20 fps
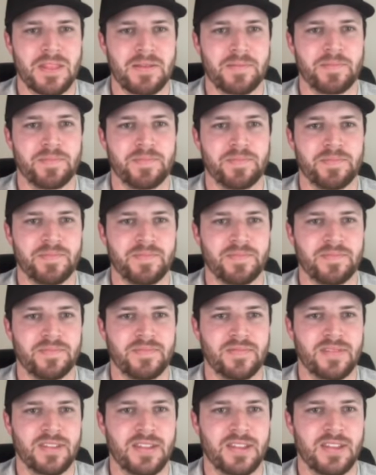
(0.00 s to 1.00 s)

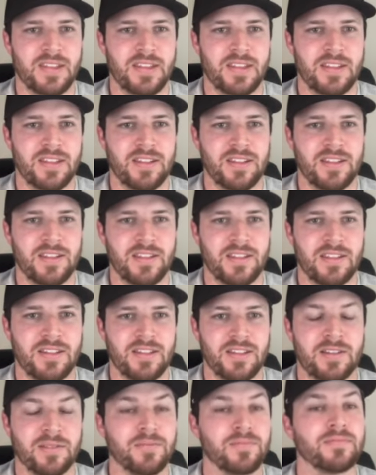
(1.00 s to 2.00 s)

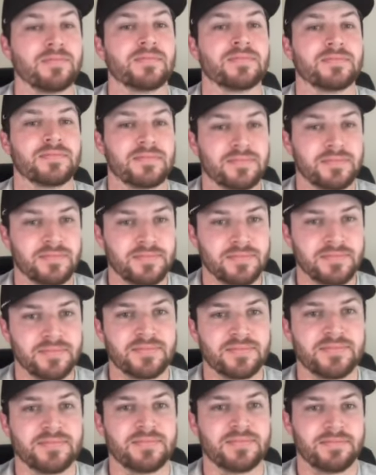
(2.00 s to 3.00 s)

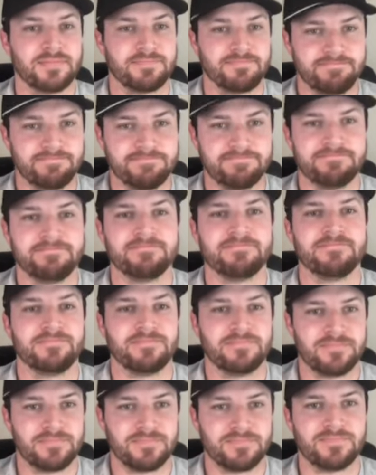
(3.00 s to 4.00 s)

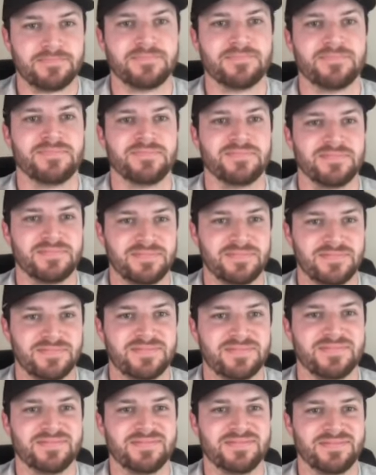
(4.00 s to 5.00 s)

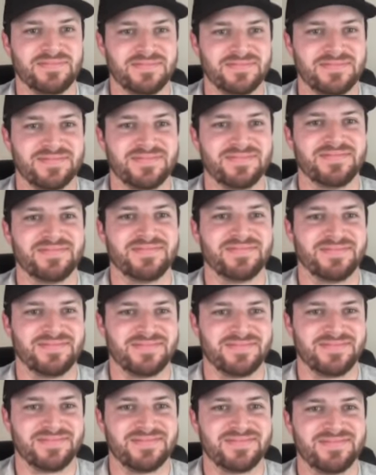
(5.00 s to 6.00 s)

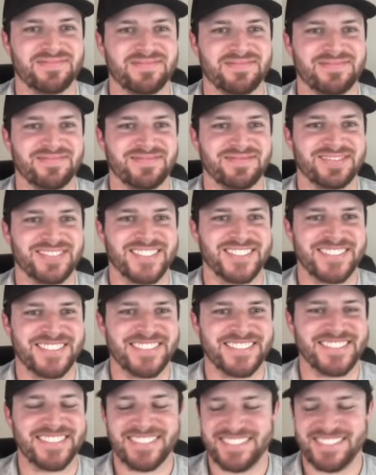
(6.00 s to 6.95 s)
(not speaking)